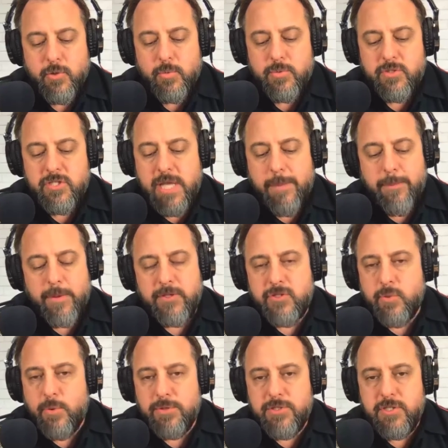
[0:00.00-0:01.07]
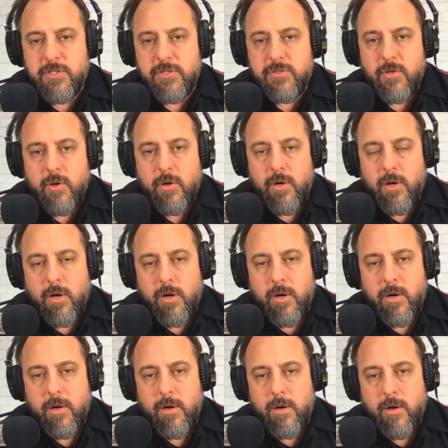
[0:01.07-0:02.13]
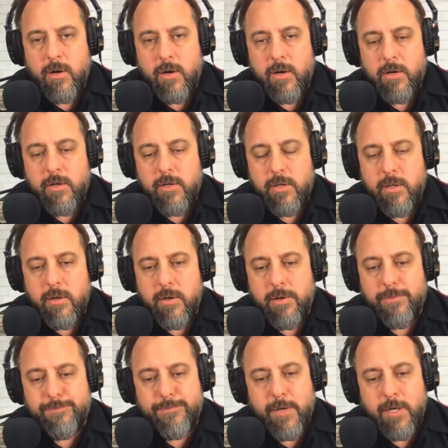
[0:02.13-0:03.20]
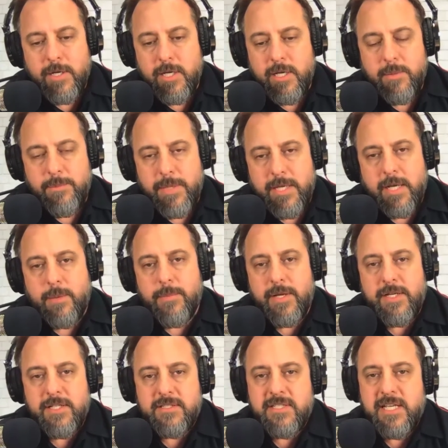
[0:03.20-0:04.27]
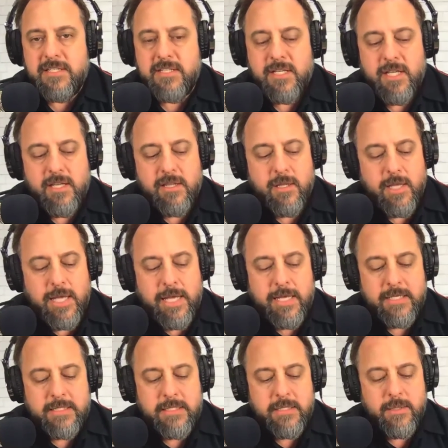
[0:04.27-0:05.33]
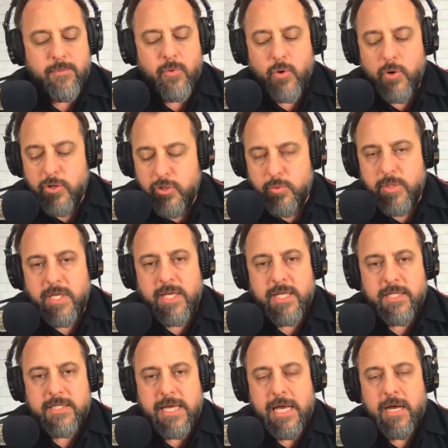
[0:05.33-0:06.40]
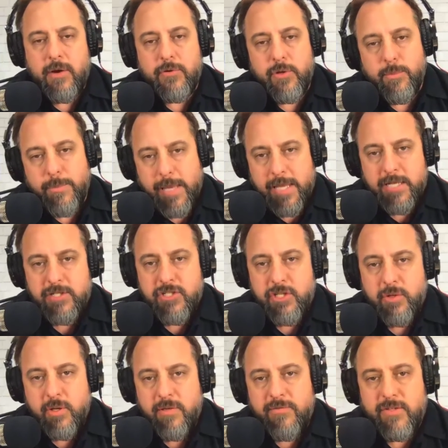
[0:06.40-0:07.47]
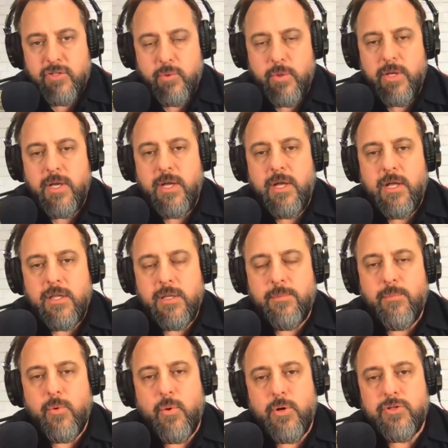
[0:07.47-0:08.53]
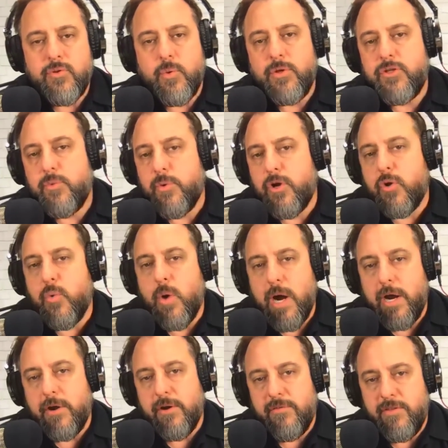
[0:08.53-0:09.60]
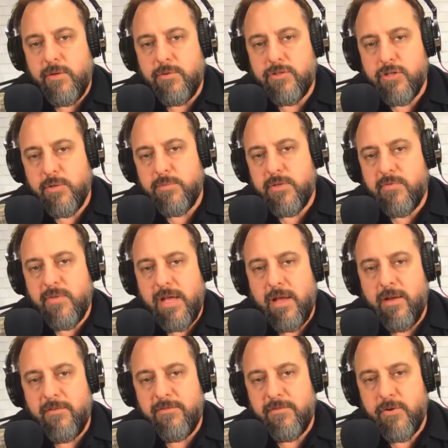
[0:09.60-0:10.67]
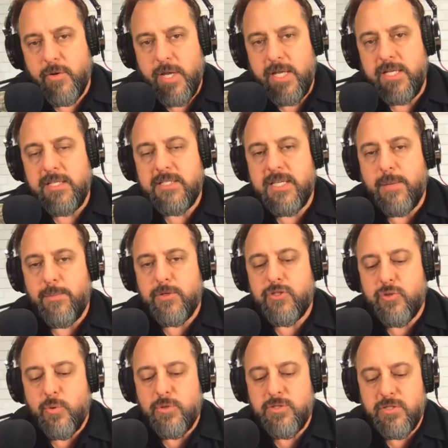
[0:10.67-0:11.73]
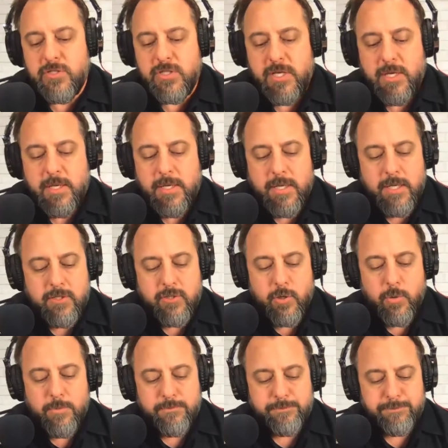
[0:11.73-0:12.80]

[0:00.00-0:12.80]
separate sources are going to become a necessity as the more you get into how you're managing your inventory, the more it's going to require of you in terms of creating separate sources. So